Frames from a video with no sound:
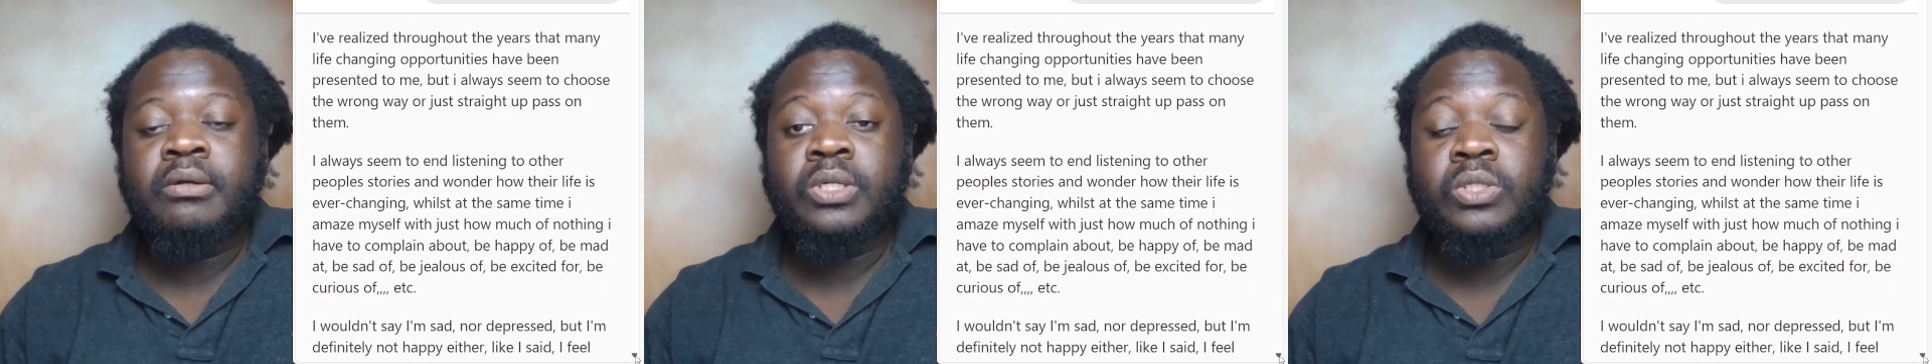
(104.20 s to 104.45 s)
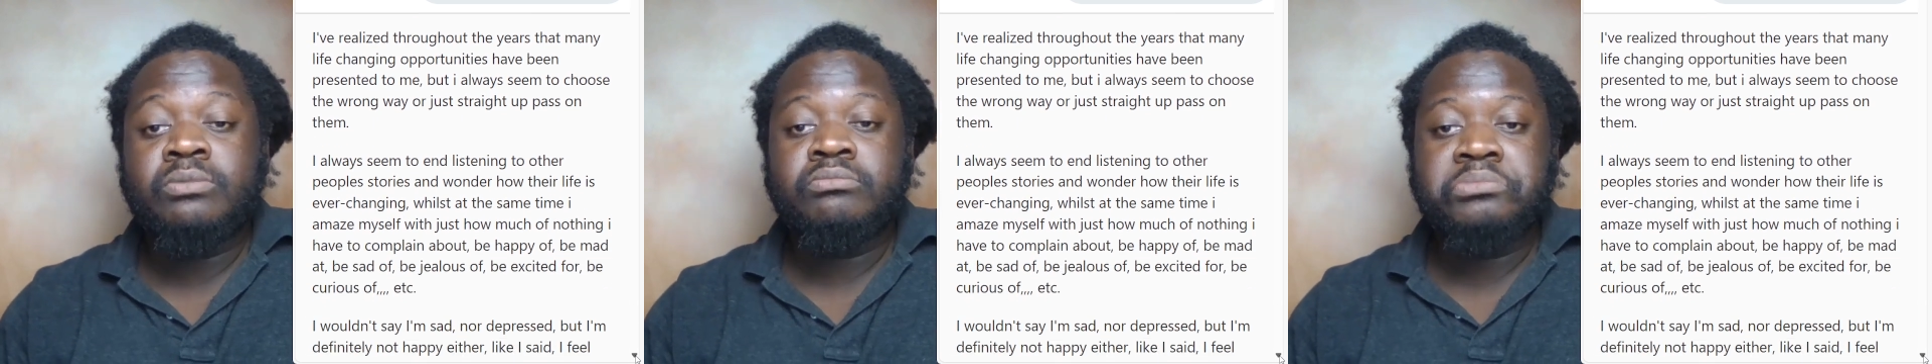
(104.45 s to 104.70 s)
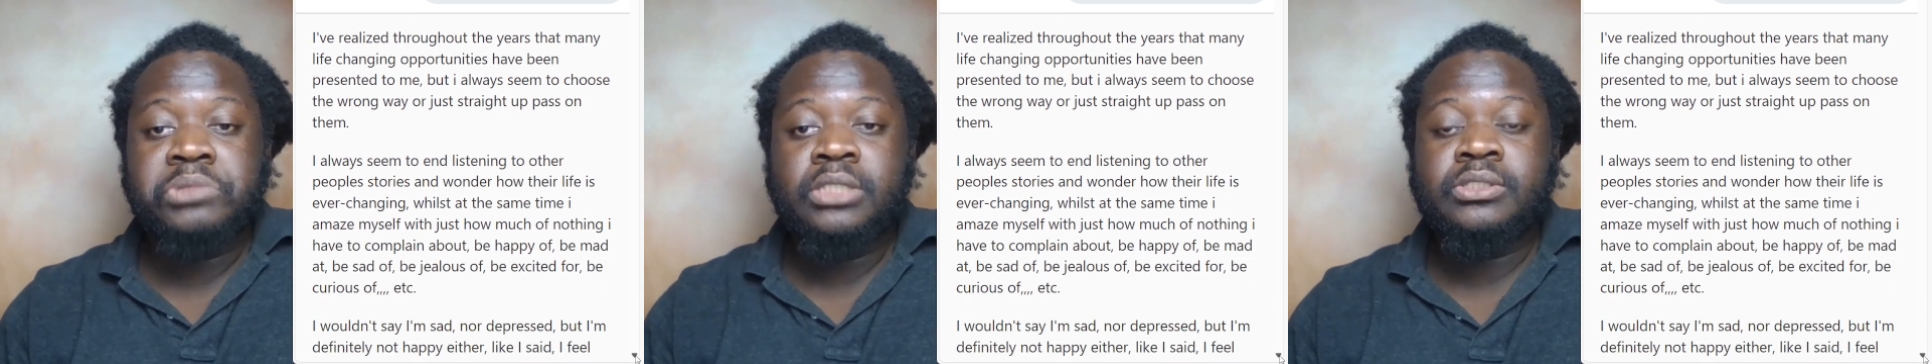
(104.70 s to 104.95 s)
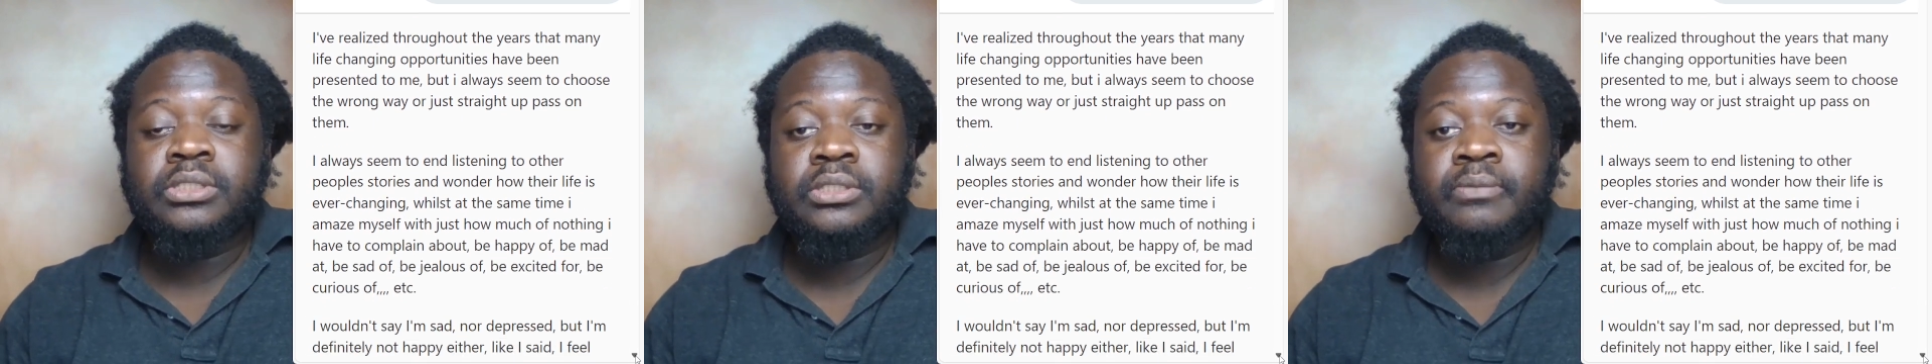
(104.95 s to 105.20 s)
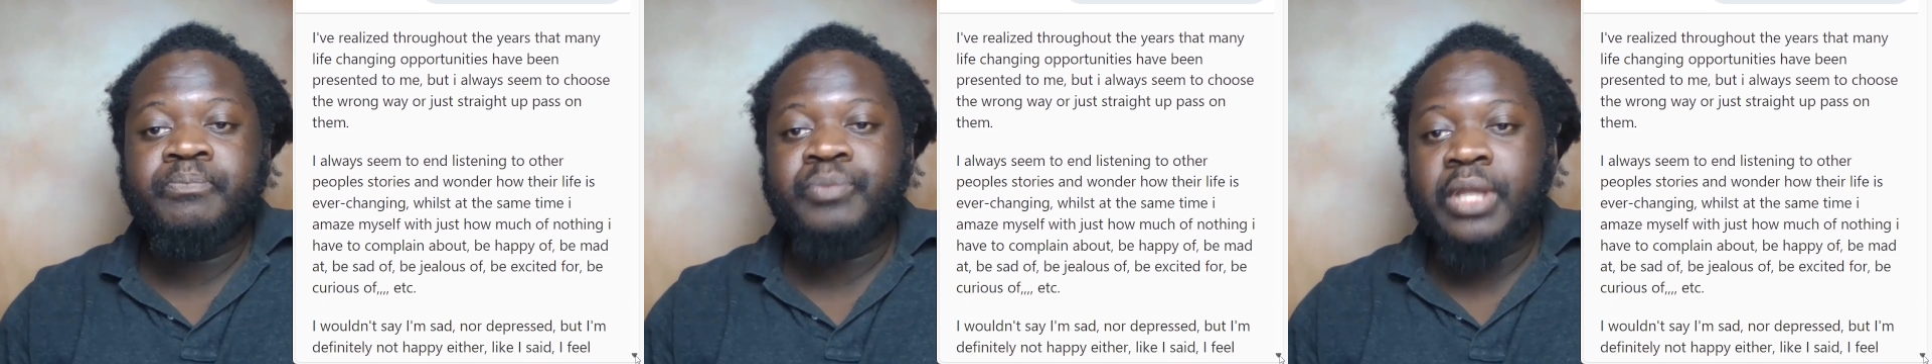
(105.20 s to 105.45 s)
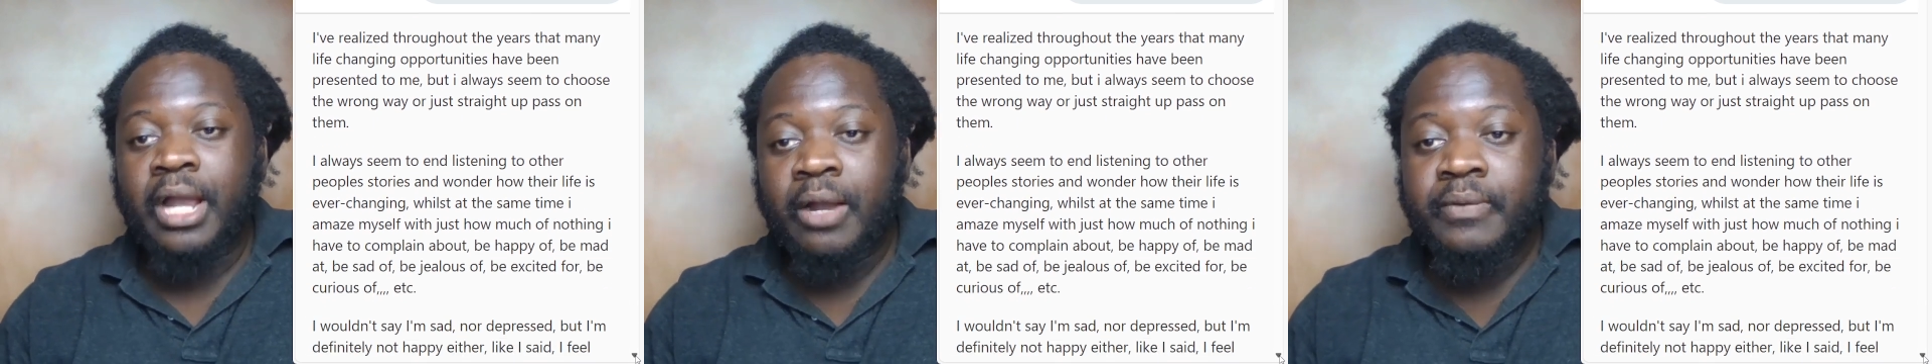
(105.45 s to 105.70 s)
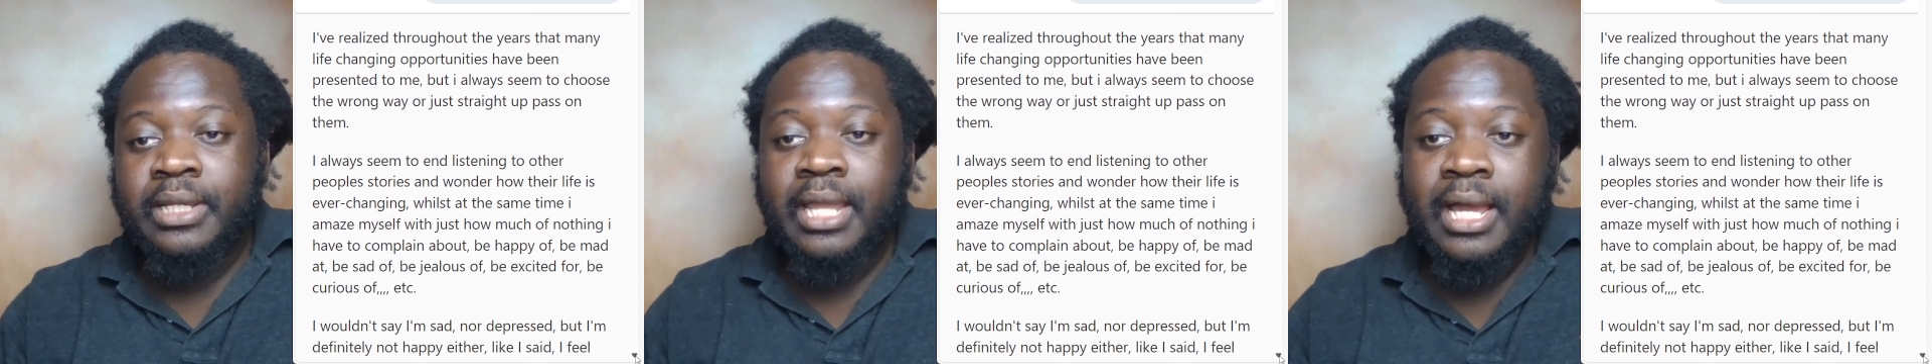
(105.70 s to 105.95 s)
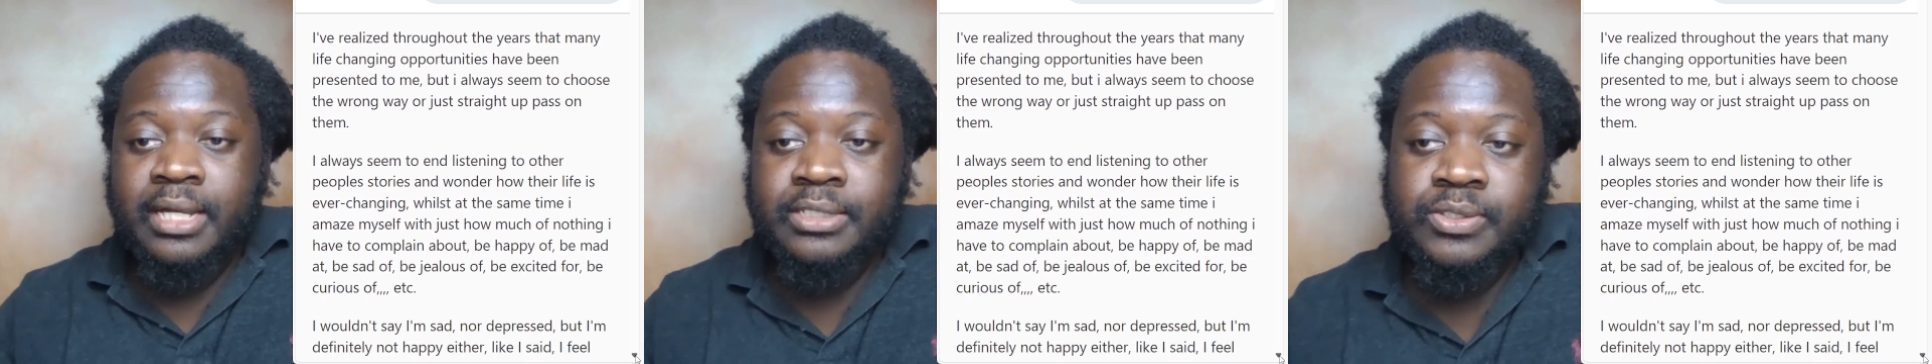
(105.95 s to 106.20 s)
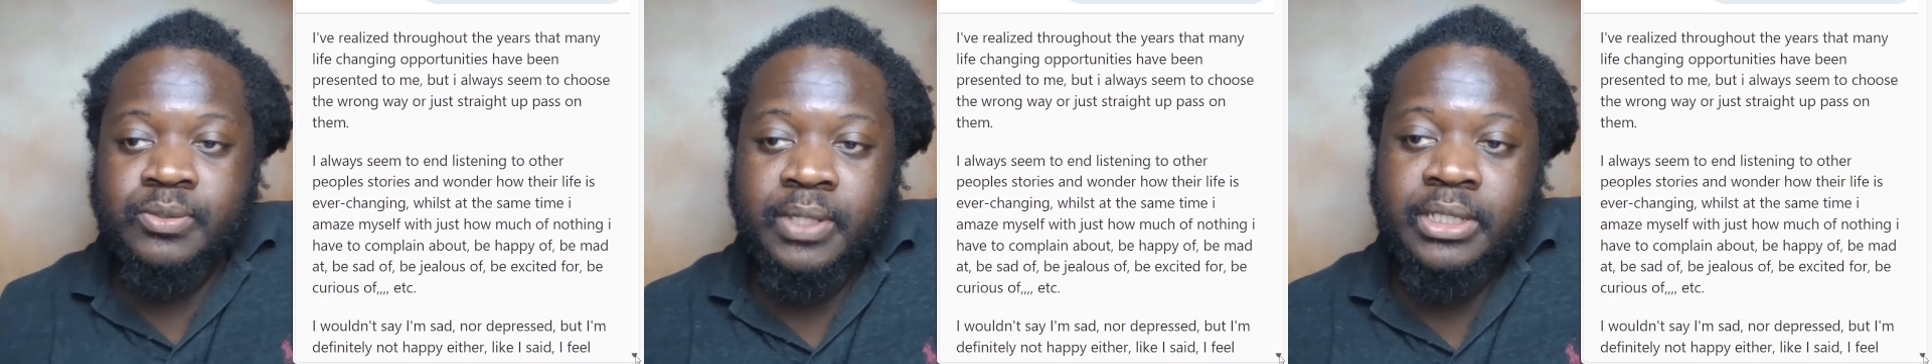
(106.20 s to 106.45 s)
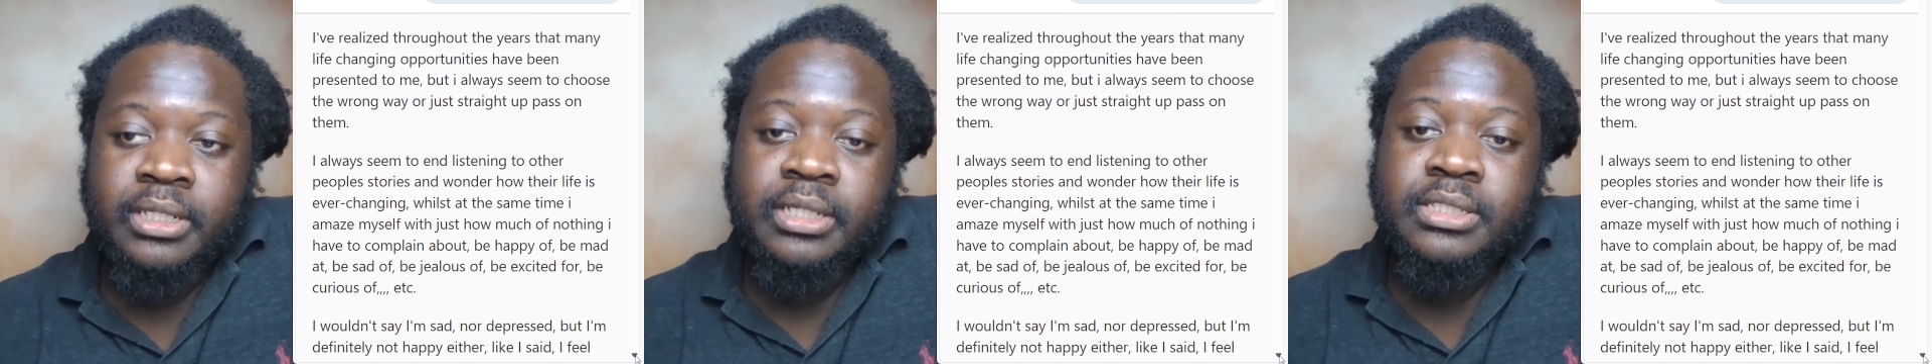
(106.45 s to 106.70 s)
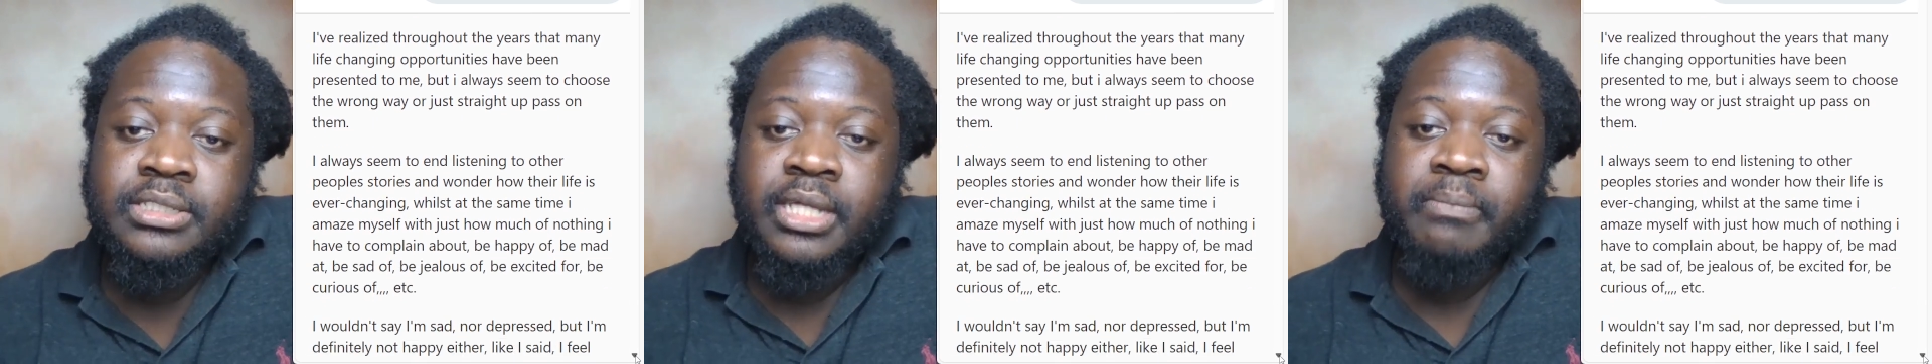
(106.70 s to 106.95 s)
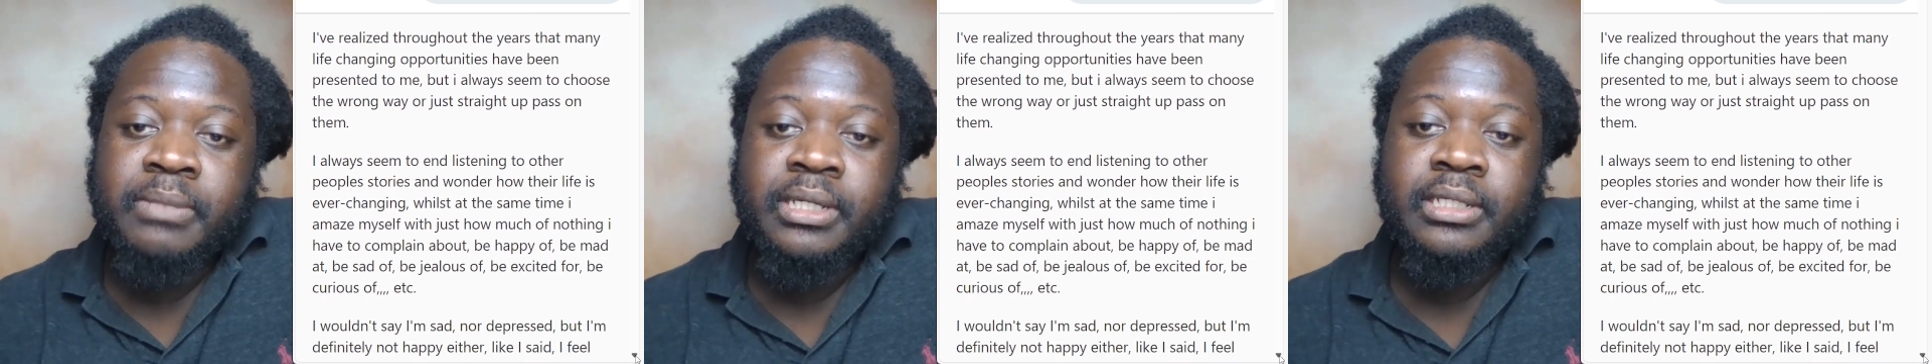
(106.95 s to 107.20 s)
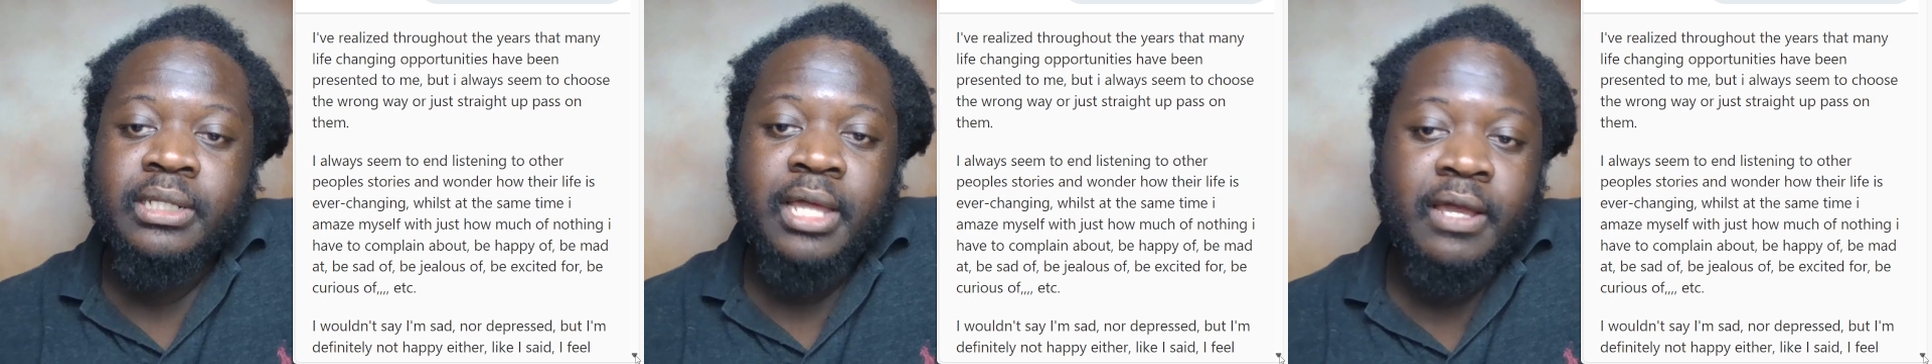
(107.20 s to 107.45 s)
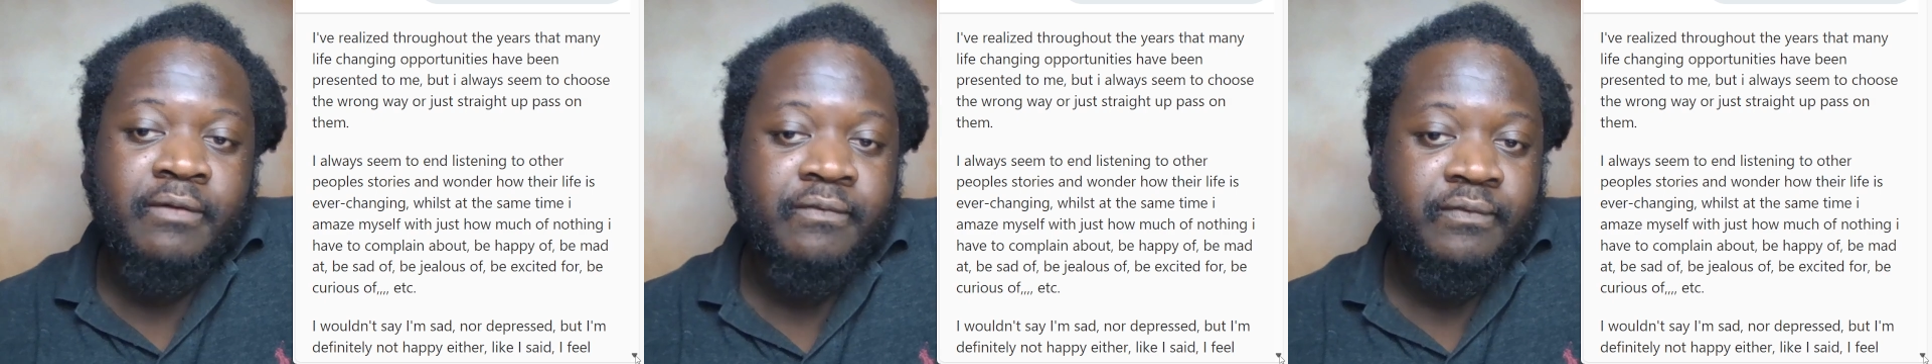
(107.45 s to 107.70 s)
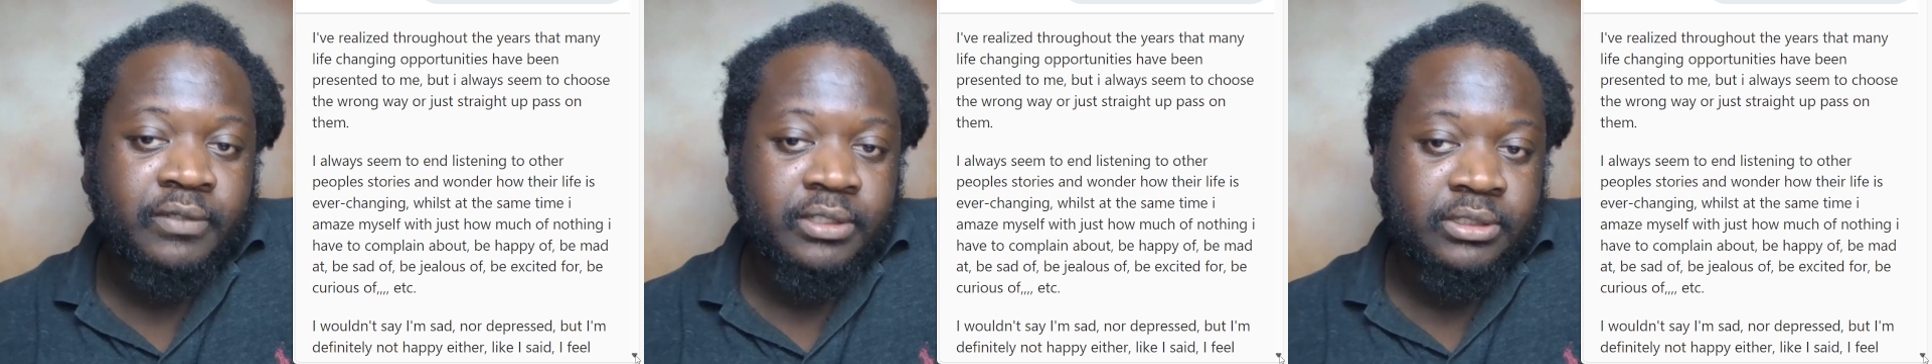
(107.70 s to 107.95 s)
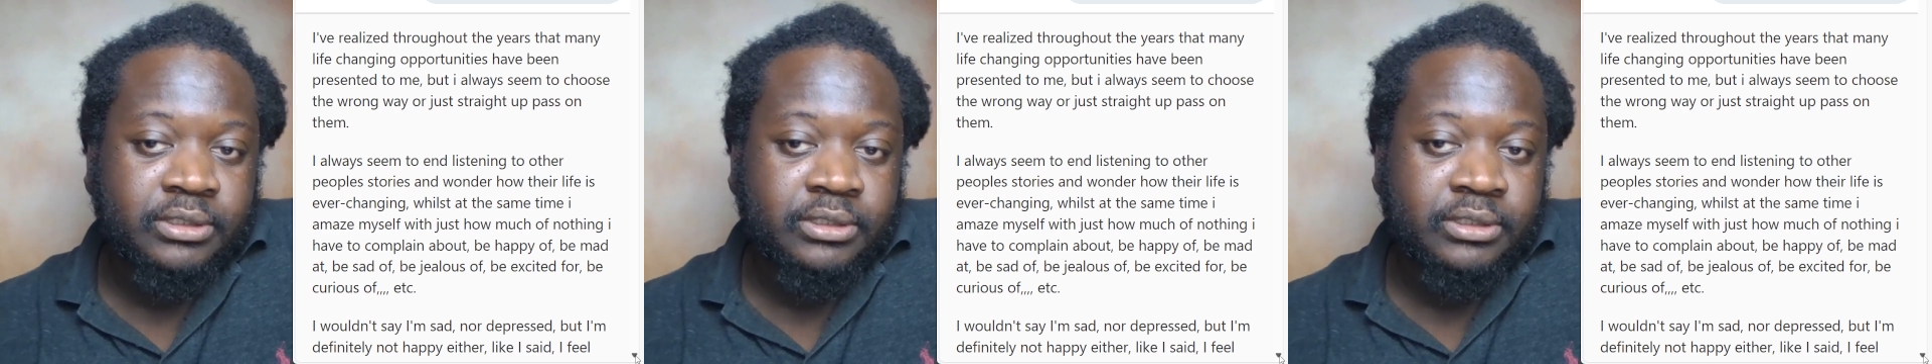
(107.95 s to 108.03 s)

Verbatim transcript: Cool, that's good. I to throughout the years that many life